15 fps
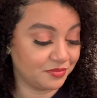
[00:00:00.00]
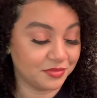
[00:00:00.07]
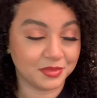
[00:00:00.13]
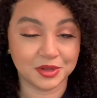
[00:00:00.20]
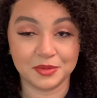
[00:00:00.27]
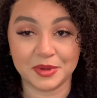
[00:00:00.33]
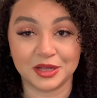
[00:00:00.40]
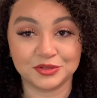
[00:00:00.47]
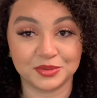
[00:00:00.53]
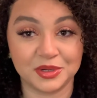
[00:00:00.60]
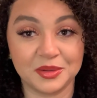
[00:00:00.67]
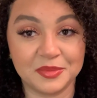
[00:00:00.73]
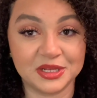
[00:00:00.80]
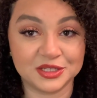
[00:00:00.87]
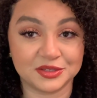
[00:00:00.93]
in about
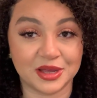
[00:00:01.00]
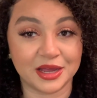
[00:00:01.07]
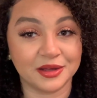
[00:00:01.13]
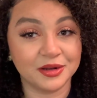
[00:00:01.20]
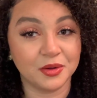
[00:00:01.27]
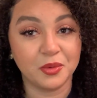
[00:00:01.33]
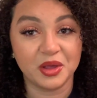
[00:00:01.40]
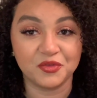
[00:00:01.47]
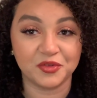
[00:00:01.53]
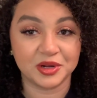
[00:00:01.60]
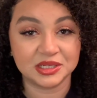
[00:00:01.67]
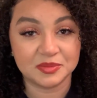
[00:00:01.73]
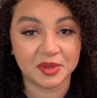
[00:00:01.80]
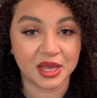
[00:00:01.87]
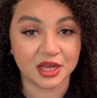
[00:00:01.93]
20 minutes, so I couldn't wait for
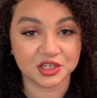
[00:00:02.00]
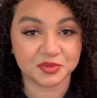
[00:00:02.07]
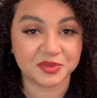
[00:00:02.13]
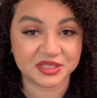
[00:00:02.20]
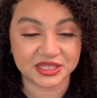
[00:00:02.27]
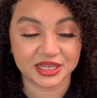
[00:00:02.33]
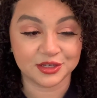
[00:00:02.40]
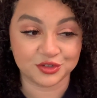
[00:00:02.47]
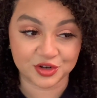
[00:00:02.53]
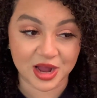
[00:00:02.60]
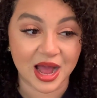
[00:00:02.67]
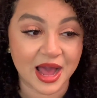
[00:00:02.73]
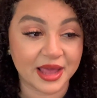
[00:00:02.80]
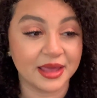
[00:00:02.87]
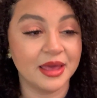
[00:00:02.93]
it to be 100%
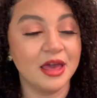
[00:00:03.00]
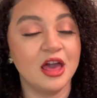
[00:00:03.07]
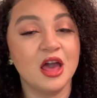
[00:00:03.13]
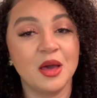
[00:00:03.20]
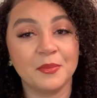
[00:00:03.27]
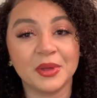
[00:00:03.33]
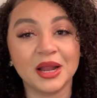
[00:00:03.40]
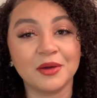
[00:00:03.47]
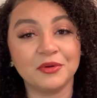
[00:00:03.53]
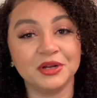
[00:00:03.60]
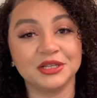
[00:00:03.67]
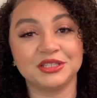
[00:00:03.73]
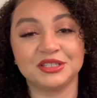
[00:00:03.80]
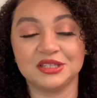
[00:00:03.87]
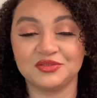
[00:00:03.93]
dry. But I
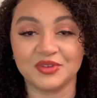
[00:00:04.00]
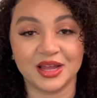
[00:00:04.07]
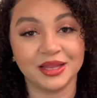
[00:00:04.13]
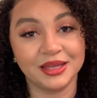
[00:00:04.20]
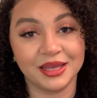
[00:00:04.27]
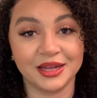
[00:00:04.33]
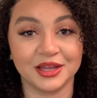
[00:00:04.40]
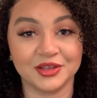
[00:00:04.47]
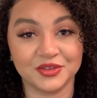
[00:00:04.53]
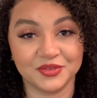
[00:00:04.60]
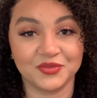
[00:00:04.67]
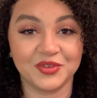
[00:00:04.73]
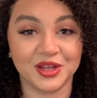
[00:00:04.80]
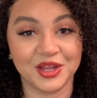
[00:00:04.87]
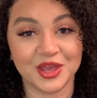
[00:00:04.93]
wanted to just finally get a
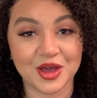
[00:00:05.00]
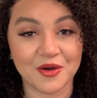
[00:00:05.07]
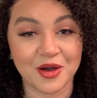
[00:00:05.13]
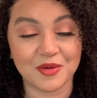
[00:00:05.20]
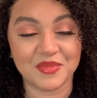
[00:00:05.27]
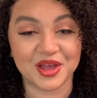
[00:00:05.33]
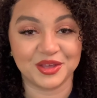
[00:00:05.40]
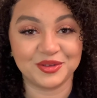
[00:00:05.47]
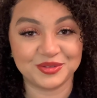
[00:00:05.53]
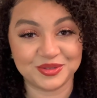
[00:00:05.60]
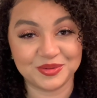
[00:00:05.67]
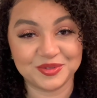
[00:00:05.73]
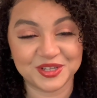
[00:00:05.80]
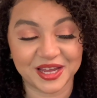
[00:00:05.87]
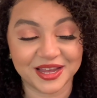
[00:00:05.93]
video on my
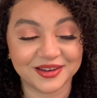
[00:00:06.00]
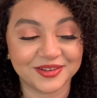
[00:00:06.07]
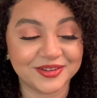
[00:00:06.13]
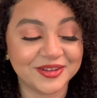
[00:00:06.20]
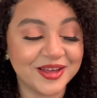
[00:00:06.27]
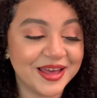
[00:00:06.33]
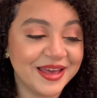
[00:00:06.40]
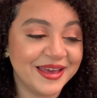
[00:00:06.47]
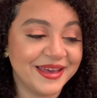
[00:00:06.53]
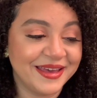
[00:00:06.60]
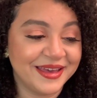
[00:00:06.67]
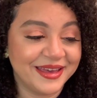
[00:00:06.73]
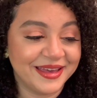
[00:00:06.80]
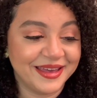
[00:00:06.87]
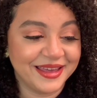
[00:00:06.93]
YouTube channel,
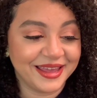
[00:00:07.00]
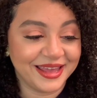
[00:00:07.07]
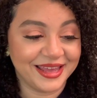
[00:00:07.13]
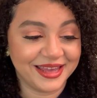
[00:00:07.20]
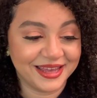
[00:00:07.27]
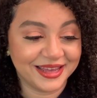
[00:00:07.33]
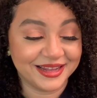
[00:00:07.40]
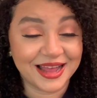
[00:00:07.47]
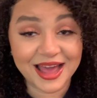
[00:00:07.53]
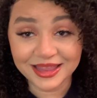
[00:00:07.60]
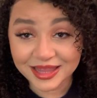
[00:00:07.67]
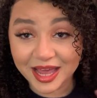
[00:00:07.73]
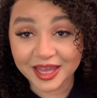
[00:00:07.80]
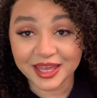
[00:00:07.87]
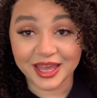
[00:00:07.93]
and
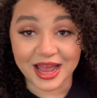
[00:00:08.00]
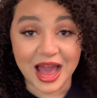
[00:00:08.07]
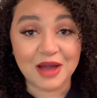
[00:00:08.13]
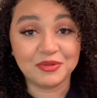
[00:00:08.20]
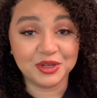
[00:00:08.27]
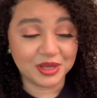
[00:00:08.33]
I like it. I